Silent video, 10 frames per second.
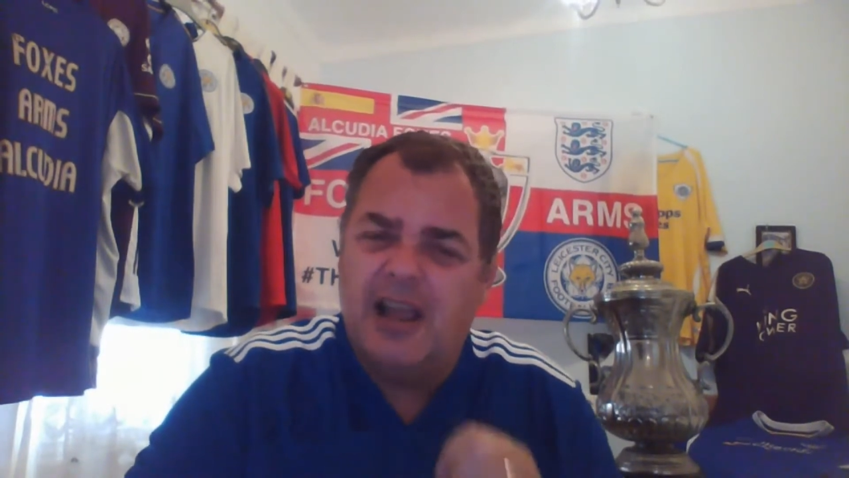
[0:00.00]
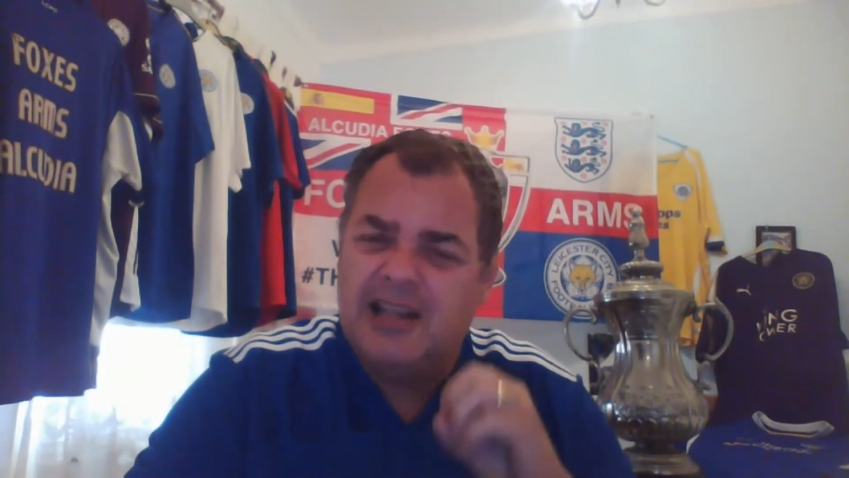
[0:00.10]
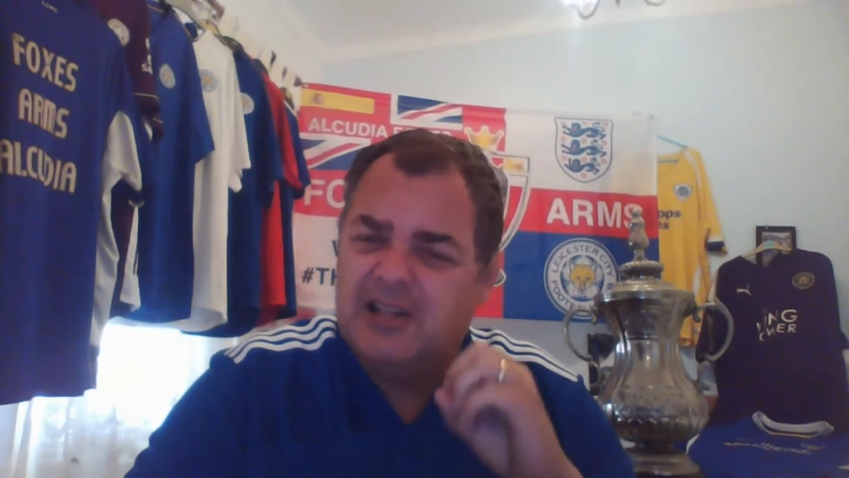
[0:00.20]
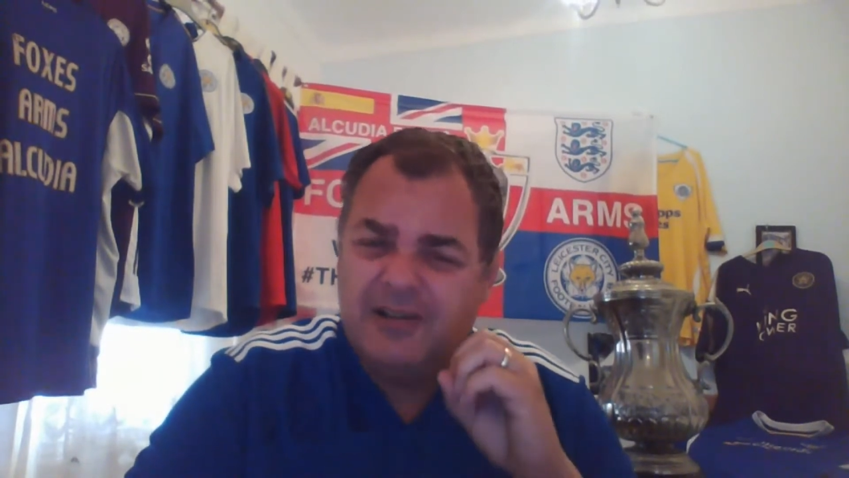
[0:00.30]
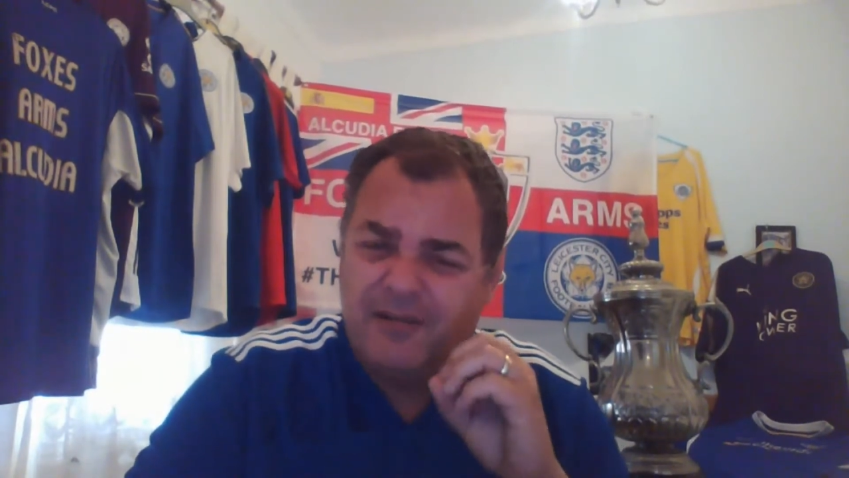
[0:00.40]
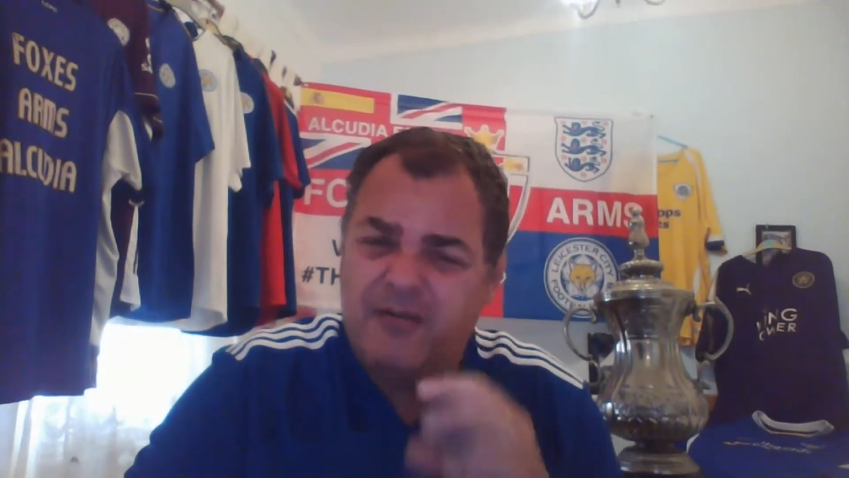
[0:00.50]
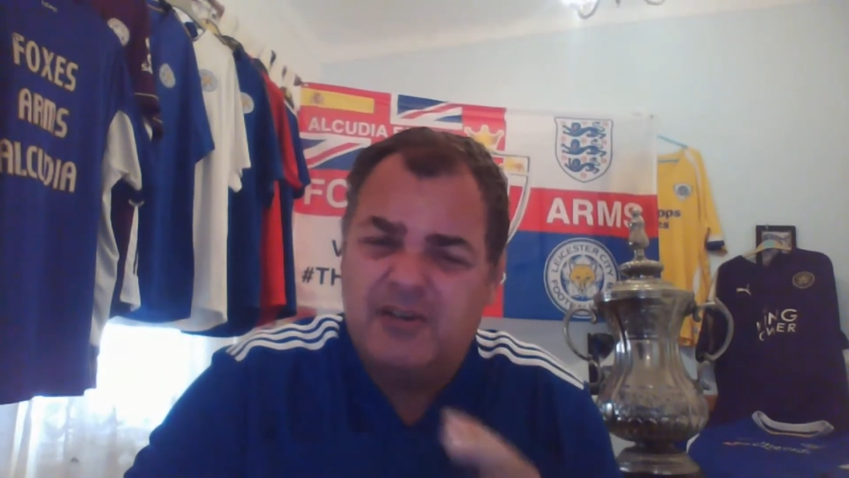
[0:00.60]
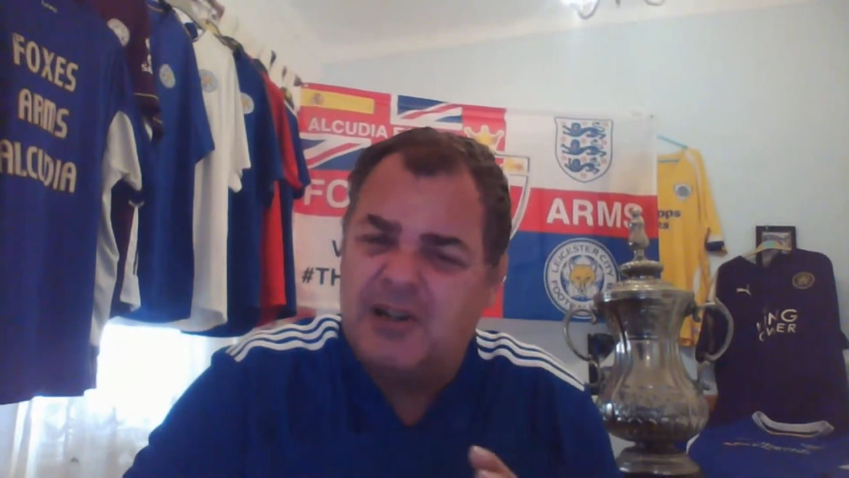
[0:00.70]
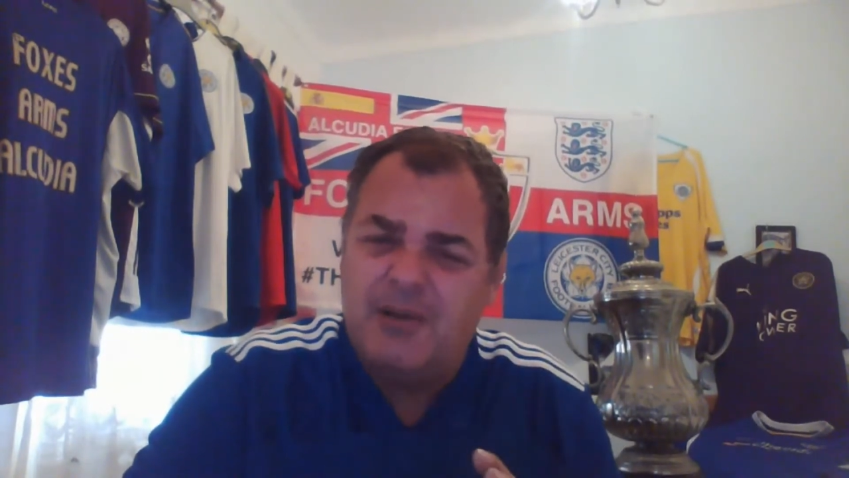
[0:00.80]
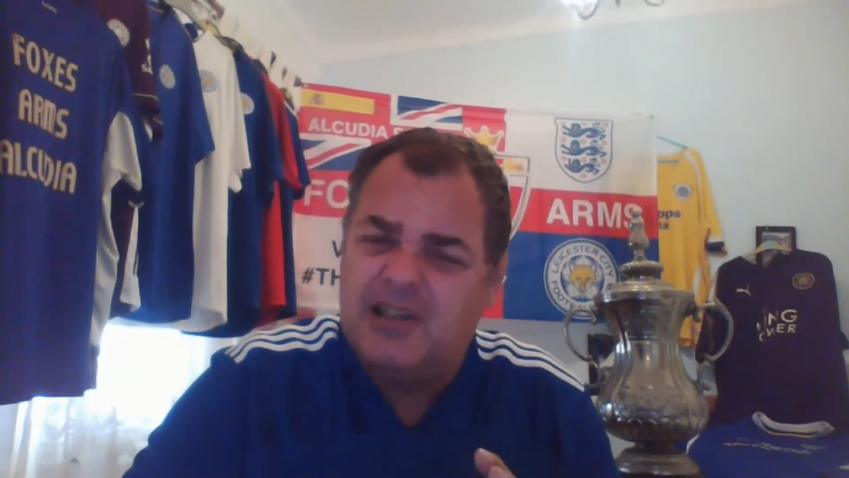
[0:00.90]
It's very
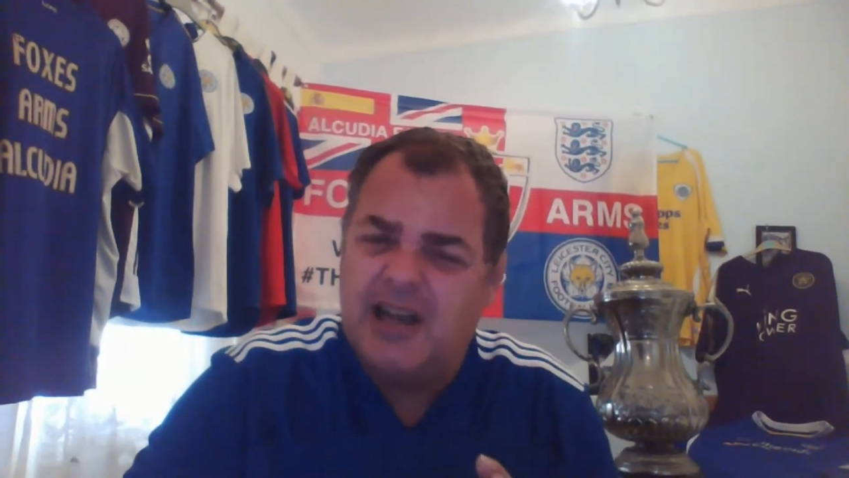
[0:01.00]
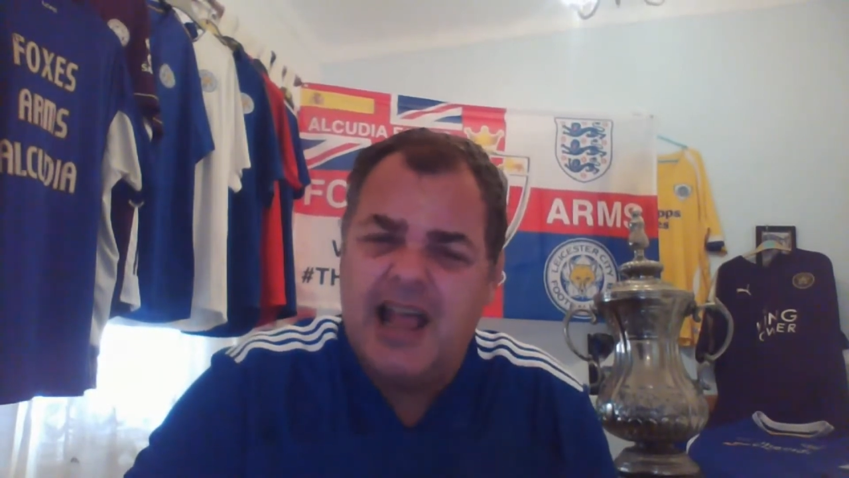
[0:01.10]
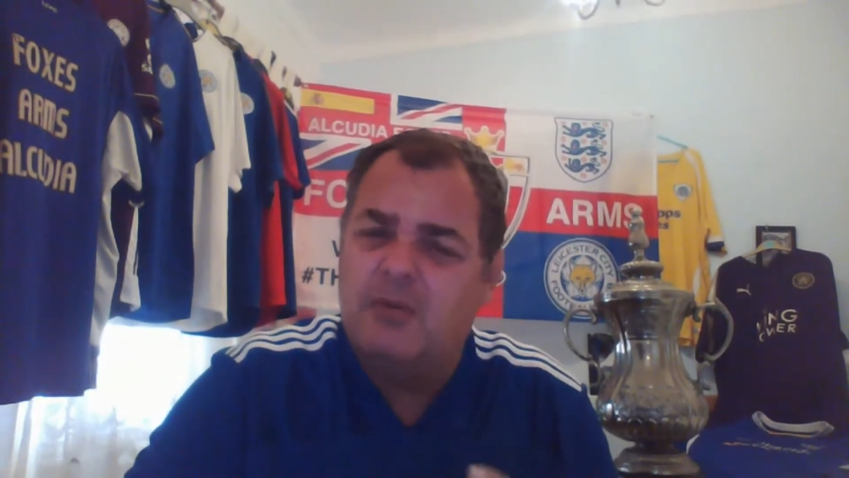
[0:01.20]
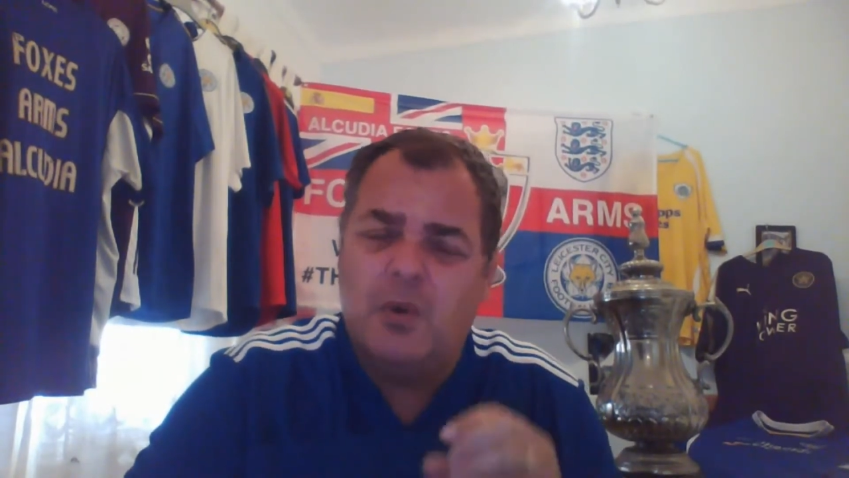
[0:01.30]
similar to now.